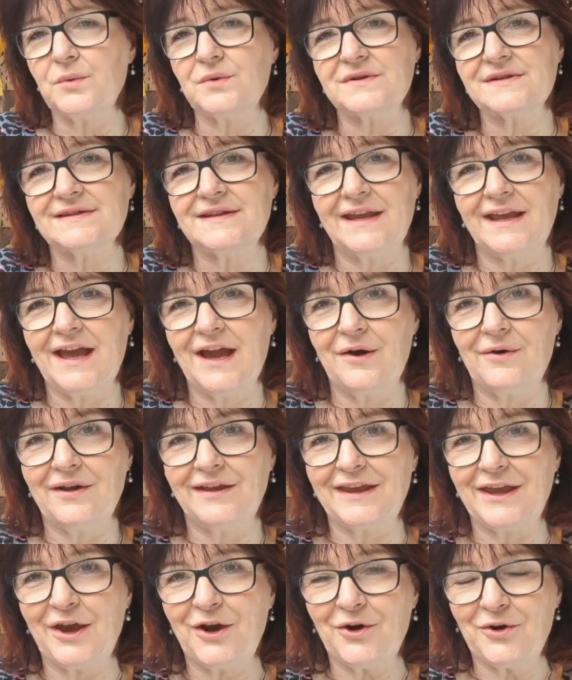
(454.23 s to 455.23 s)
we'll see how I
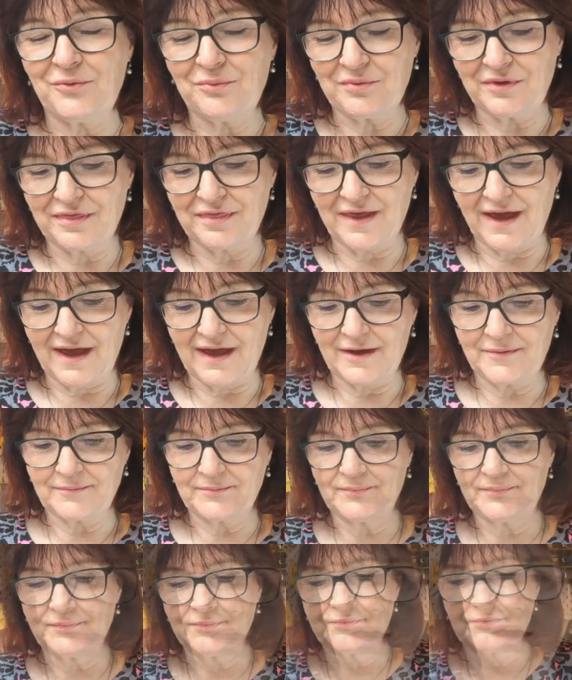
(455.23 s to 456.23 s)
get on with that.
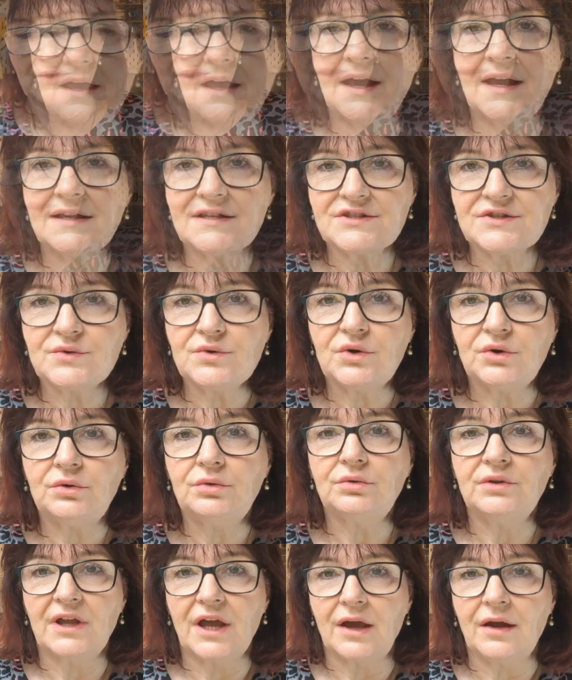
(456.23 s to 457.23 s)
As you
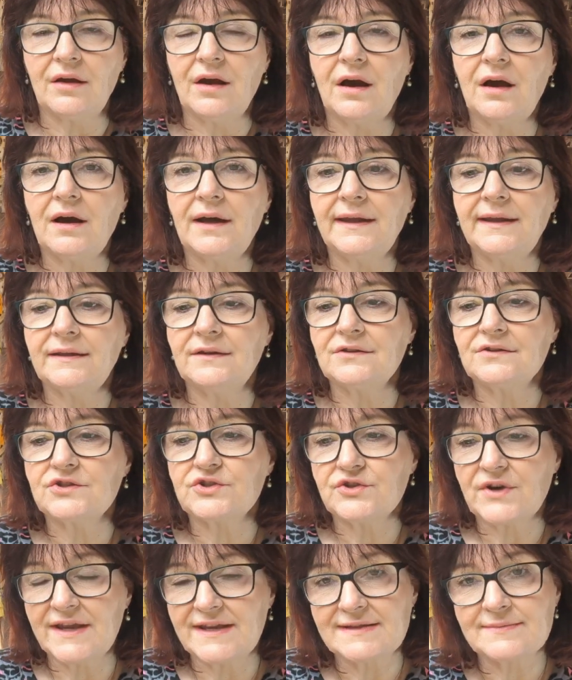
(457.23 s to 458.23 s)
all know, I
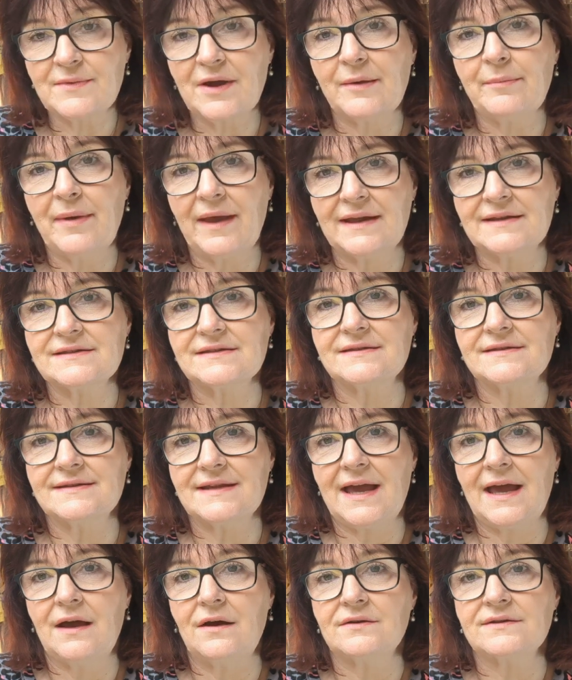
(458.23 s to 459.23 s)
trace my patterns
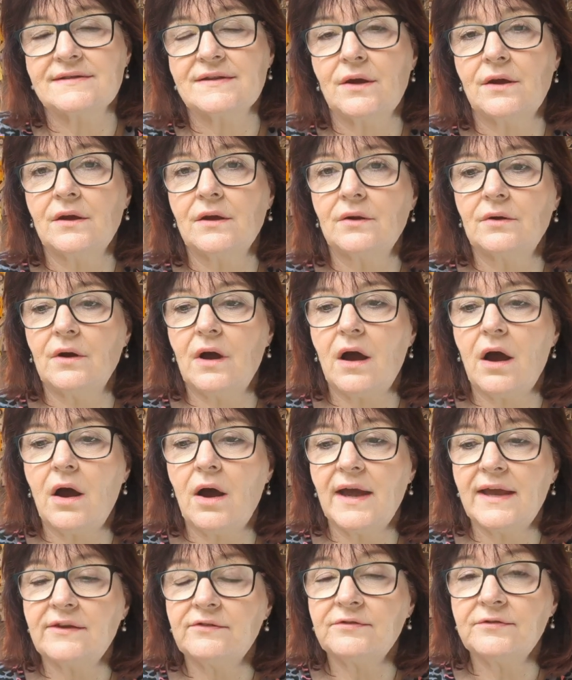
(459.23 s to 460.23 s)
out. So
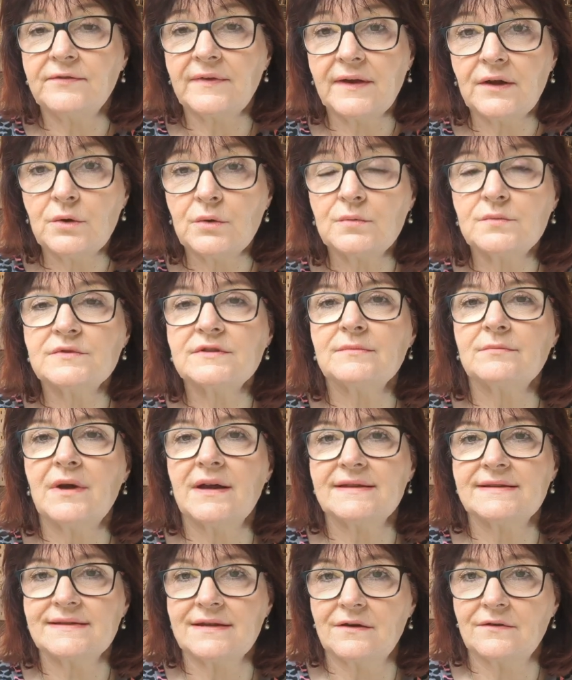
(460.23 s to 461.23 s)
I filmed
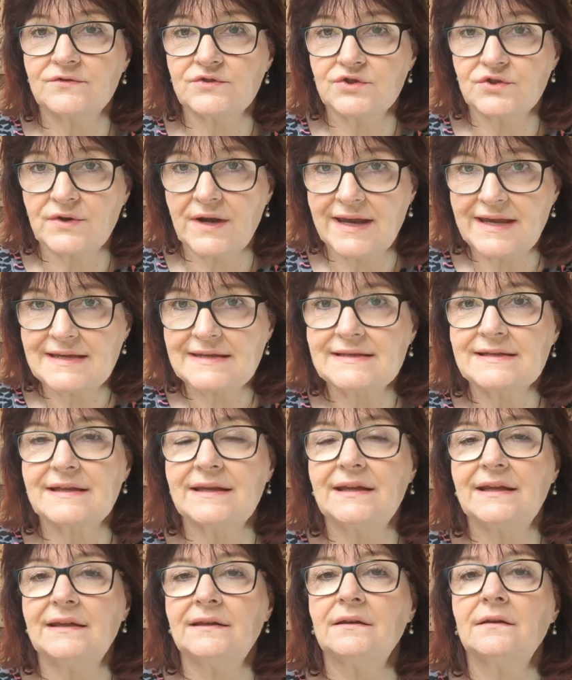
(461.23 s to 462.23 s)
myself
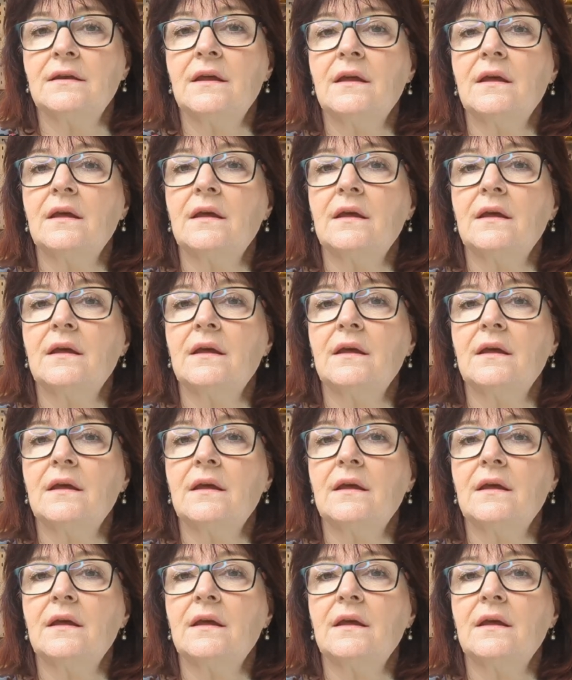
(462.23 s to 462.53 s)
tracing